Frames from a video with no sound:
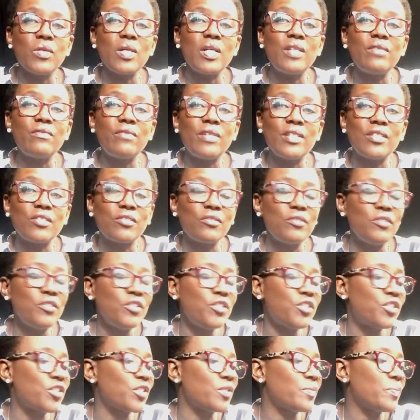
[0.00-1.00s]
a
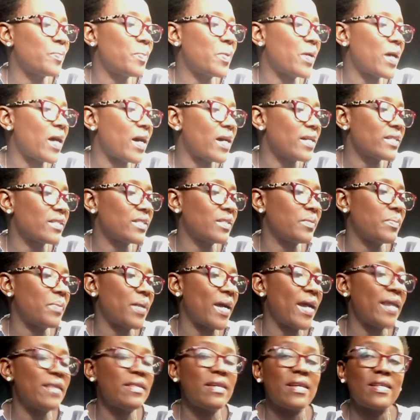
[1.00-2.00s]
resolution passed
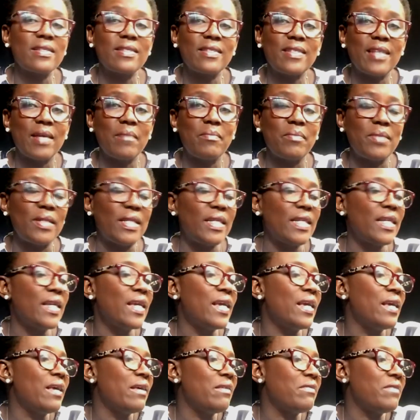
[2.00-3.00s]
by the Assembly
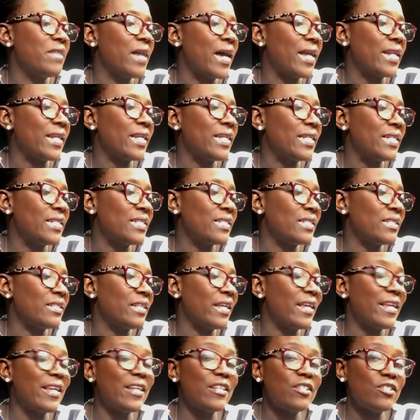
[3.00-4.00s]
that it is in
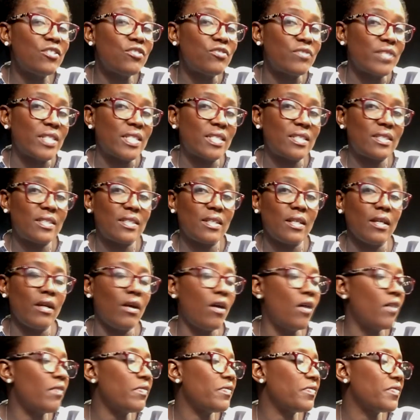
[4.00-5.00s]
the interest
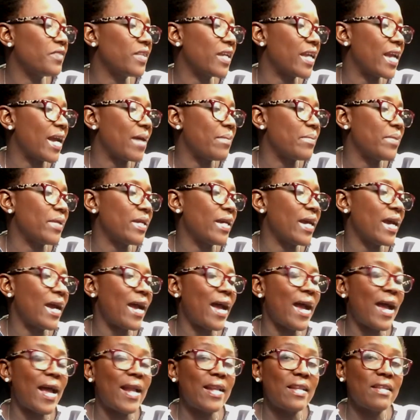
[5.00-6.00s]
of the Gambia
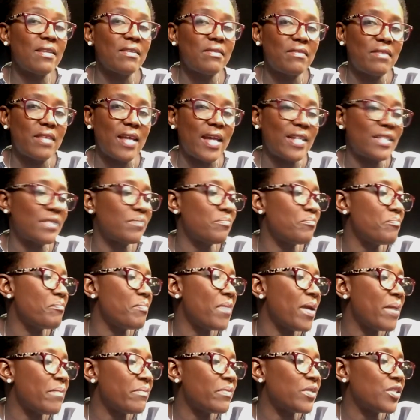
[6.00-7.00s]
and that
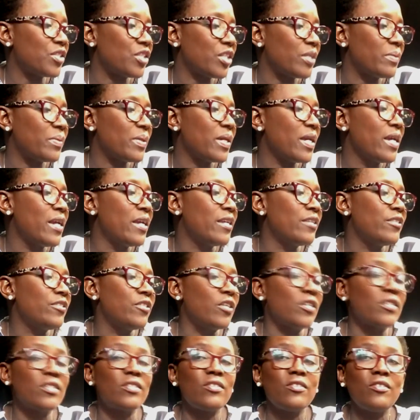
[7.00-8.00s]
membership
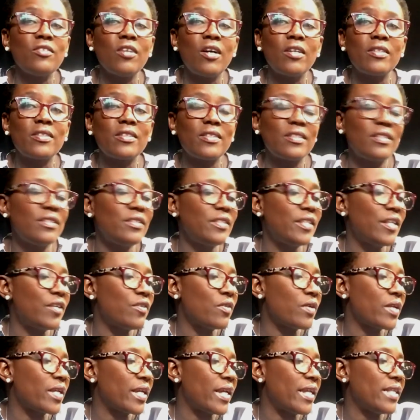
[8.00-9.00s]
does not
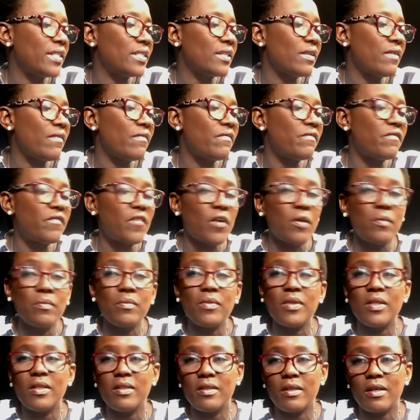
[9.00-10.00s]
derogate
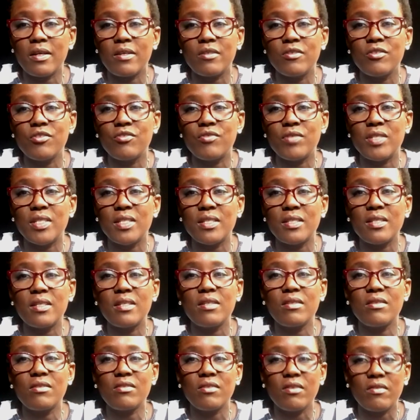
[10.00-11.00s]
from the country's
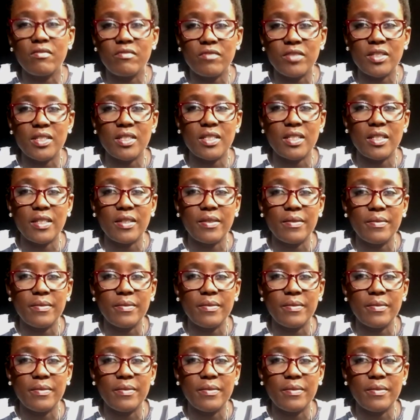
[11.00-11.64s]
sovereignty.